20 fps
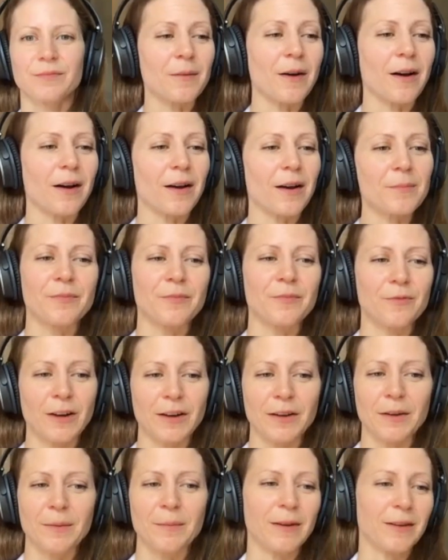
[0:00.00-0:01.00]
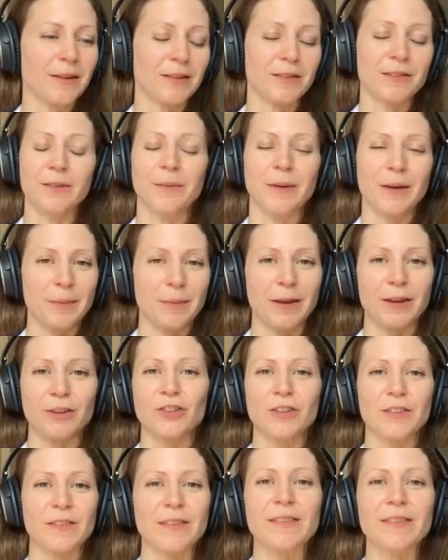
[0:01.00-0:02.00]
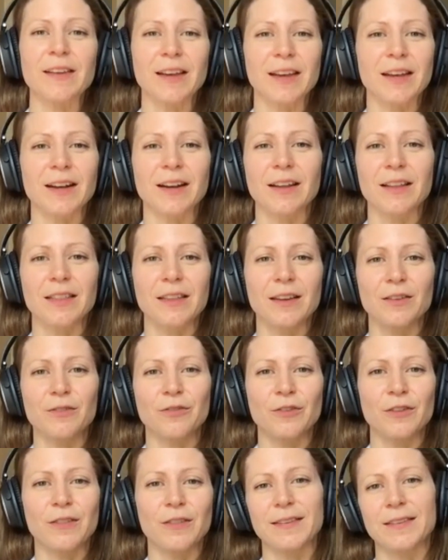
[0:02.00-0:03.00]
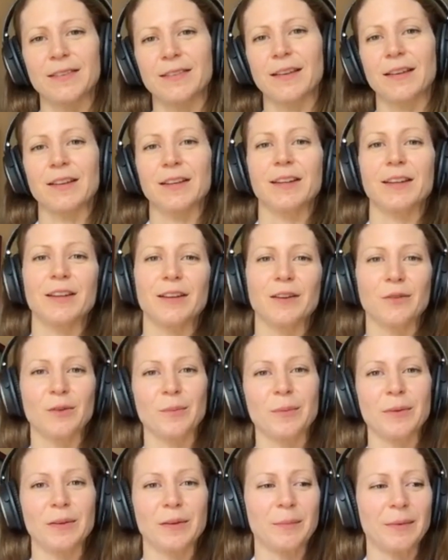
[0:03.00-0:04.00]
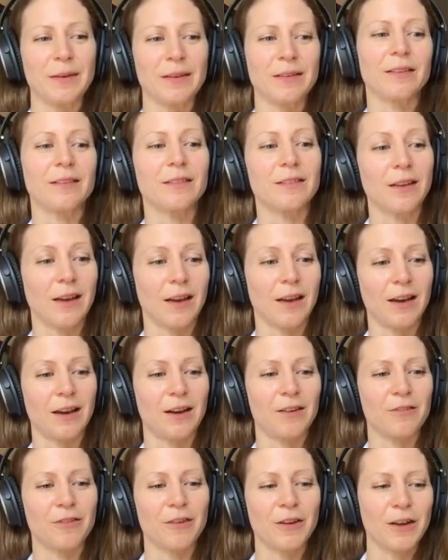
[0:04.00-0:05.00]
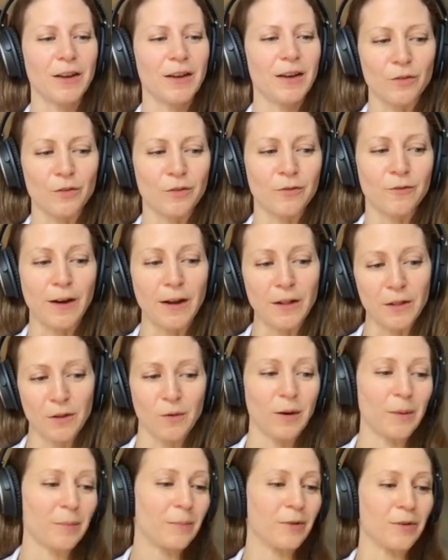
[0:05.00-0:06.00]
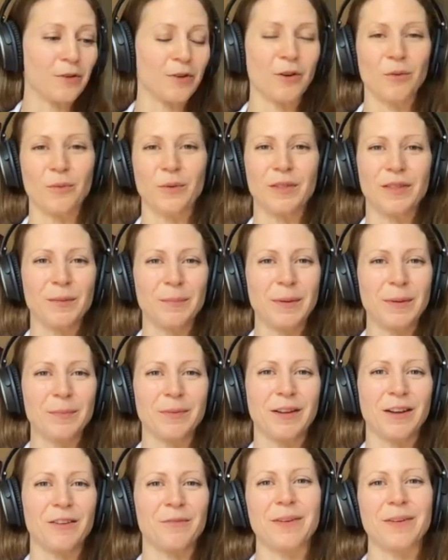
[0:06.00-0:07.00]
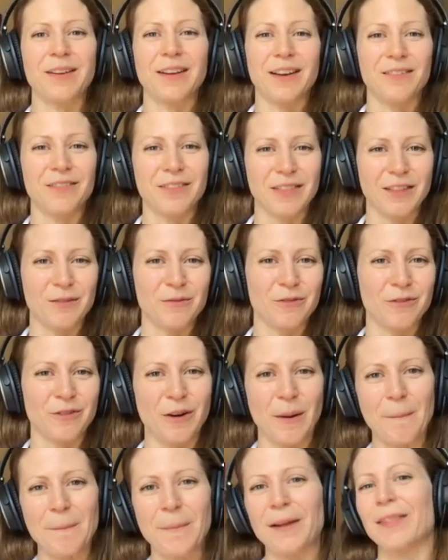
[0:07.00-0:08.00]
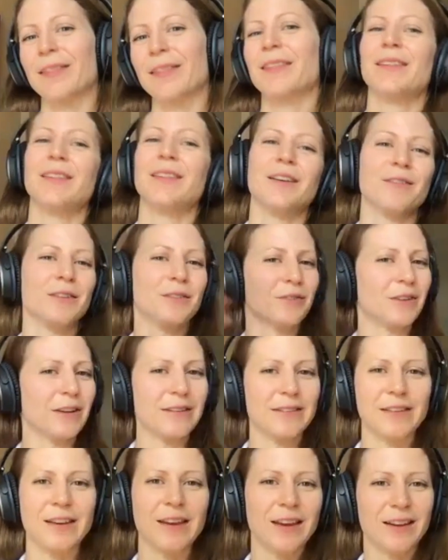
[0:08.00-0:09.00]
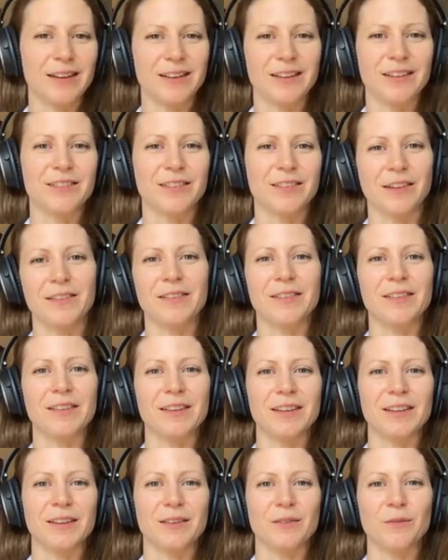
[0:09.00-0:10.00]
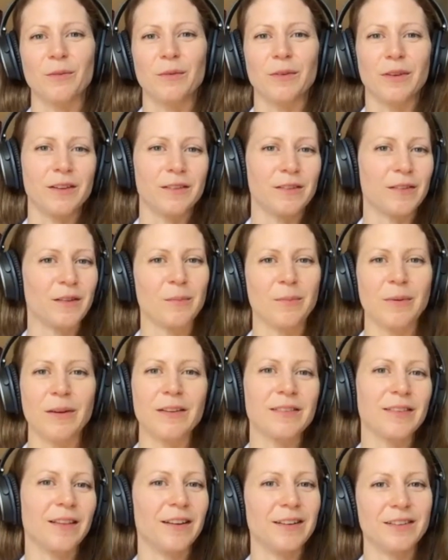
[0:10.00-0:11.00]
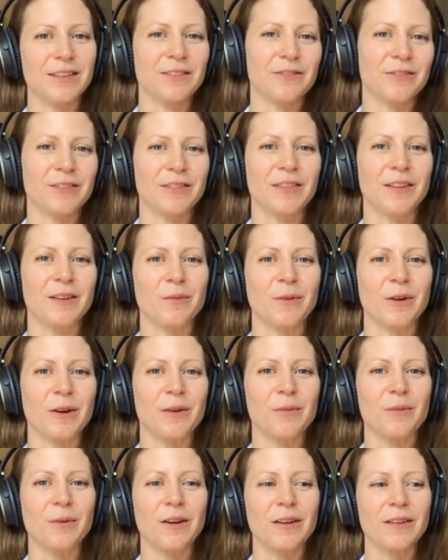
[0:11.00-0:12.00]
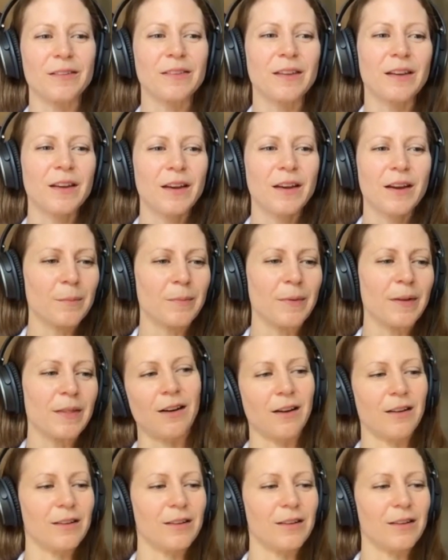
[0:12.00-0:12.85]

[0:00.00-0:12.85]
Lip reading: I'm recommending to my patients, and I think for the study, it would be amazing to have follow-up, when the people have been having them for a month, and then we rescan and just see, is their baseline different than what it was? But,